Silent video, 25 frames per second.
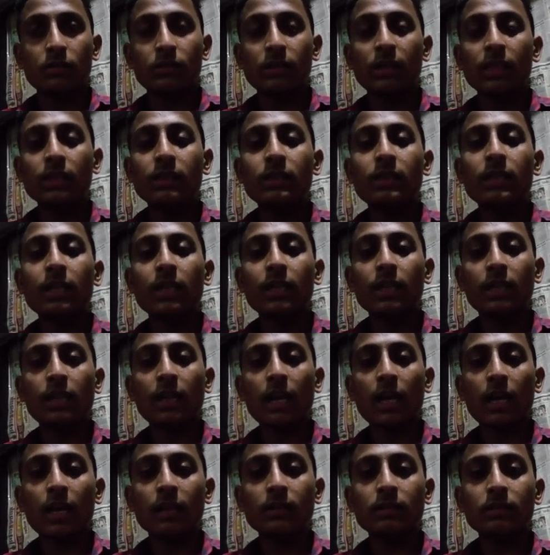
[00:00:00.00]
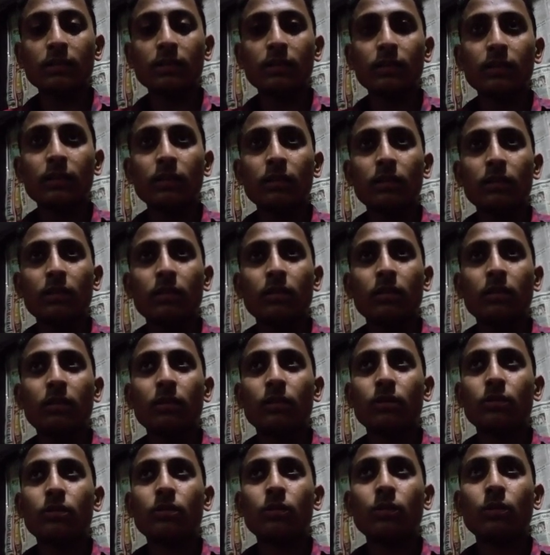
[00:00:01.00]
nested class.
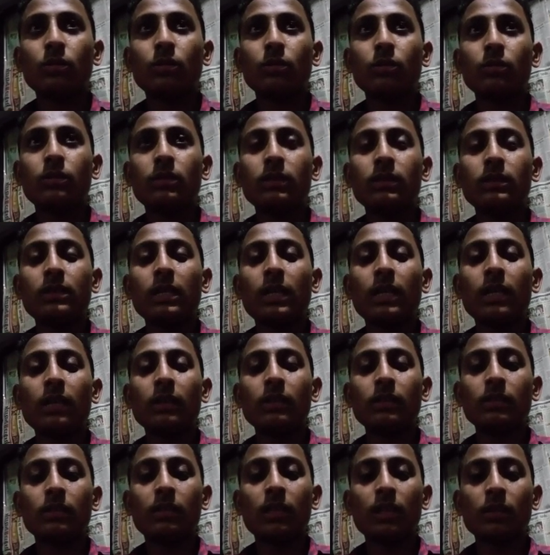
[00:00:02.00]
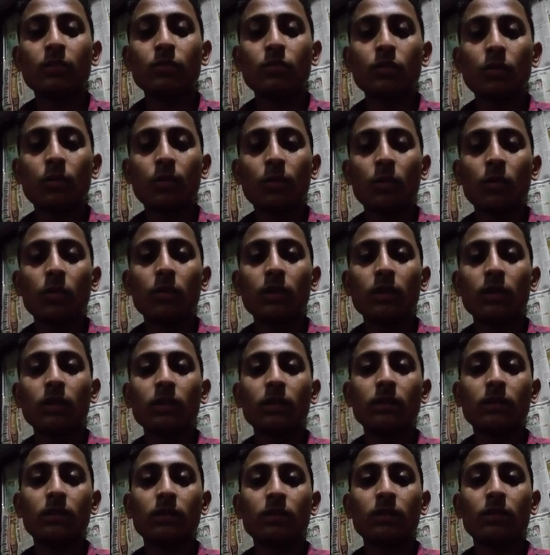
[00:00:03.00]
So these are the types of our
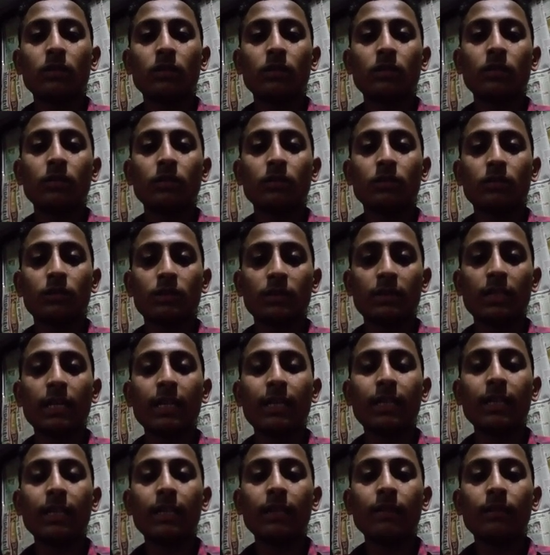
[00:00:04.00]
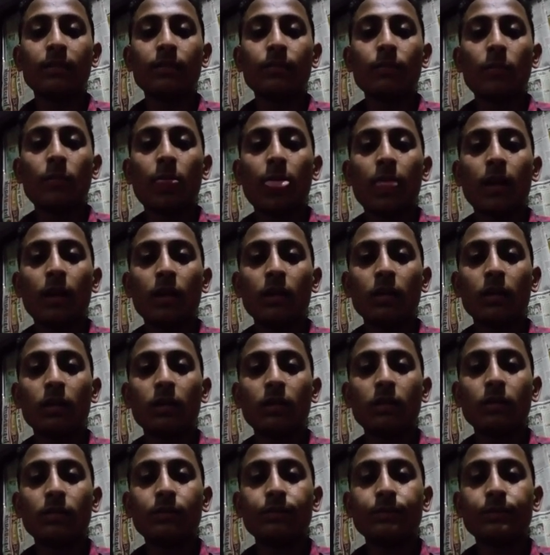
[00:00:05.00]
static.
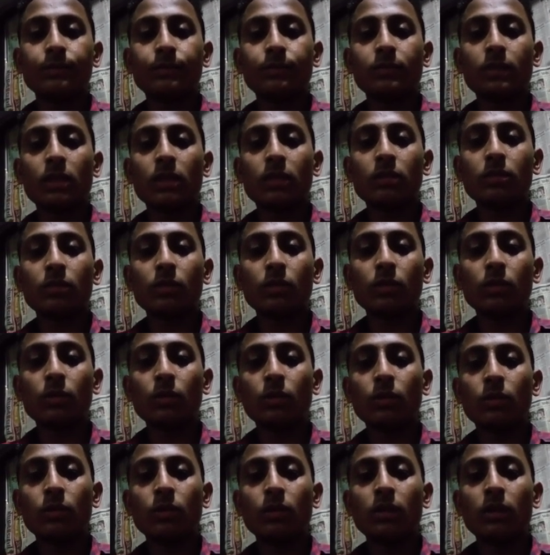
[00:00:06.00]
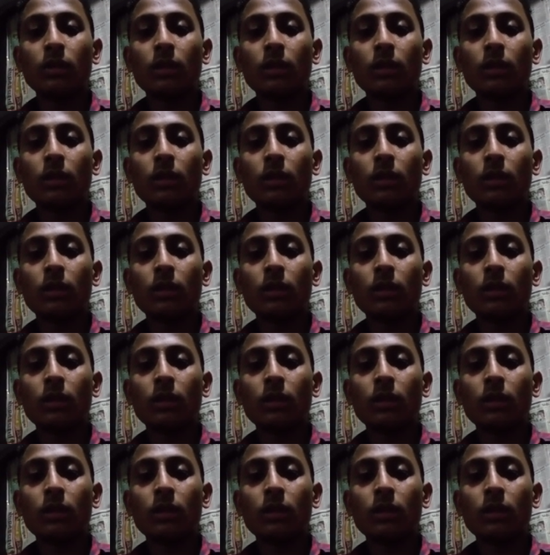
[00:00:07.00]
So